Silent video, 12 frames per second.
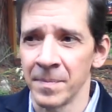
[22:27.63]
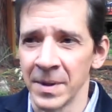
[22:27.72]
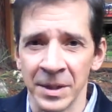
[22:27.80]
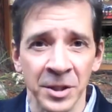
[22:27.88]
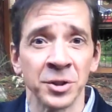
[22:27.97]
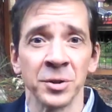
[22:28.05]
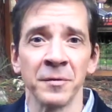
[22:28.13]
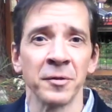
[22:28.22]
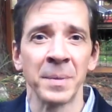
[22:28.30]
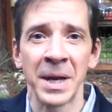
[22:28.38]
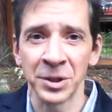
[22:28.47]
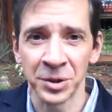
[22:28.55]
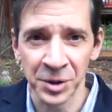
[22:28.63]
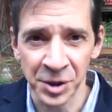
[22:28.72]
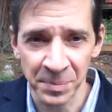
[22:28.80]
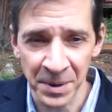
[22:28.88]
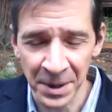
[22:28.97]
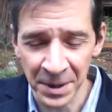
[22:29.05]
Additional information is
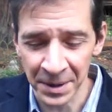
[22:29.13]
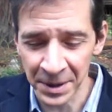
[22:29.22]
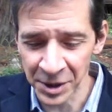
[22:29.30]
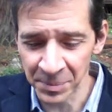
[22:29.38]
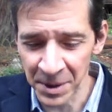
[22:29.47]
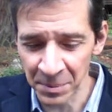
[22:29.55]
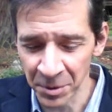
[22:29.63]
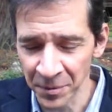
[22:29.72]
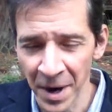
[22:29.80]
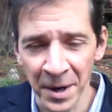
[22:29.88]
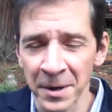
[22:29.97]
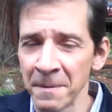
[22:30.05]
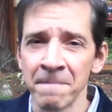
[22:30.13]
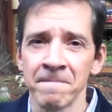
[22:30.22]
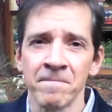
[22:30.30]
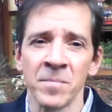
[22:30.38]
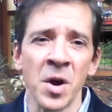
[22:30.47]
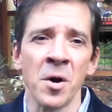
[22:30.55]
being provided.
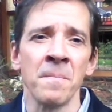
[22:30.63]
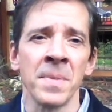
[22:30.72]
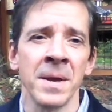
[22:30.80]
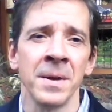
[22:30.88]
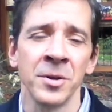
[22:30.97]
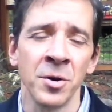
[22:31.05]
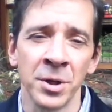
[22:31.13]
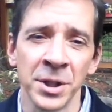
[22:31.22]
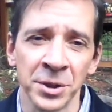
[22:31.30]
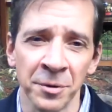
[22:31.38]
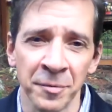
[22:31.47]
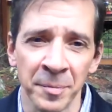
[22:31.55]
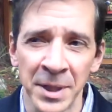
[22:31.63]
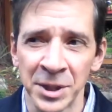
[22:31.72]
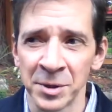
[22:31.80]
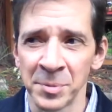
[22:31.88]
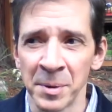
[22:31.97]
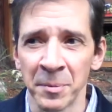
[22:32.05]
No additional
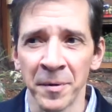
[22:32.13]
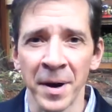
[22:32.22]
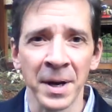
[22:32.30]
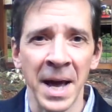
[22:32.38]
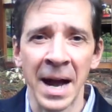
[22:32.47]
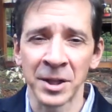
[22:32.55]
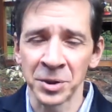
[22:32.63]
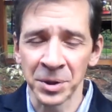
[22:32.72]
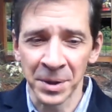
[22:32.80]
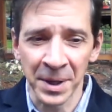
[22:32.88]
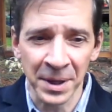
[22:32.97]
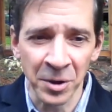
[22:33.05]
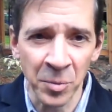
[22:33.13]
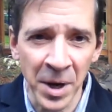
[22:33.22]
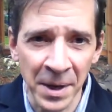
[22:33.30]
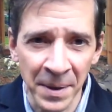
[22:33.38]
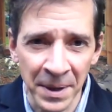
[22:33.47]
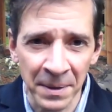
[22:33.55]
information is being provided. Actually, like in a
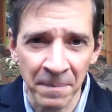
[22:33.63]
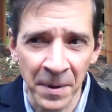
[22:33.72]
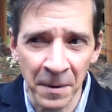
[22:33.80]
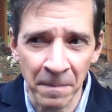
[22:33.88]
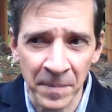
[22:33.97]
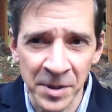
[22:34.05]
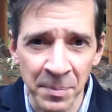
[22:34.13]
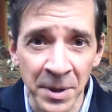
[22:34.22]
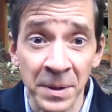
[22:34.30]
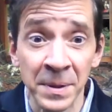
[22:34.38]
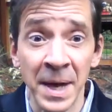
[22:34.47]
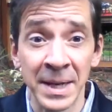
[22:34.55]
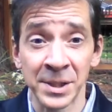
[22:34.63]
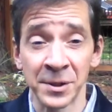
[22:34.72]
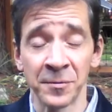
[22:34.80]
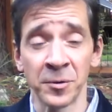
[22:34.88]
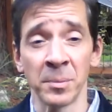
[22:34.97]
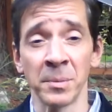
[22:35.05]
way, like something less
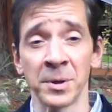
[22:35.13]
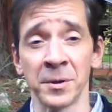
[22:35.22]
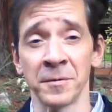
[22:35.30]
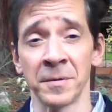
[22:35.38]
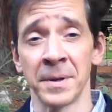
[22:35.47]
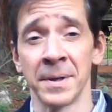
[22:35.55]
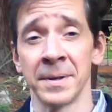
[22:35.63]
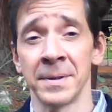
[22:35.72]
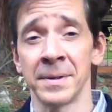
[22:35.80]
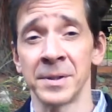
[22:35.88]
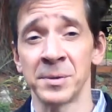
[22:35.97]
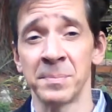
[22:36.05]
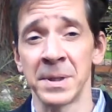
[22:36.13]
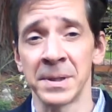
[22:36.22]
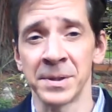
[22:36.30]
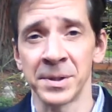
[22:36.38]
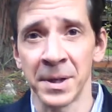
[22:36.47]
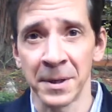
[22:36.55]
informative is
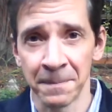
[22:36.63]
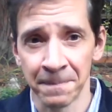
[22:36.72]
being said.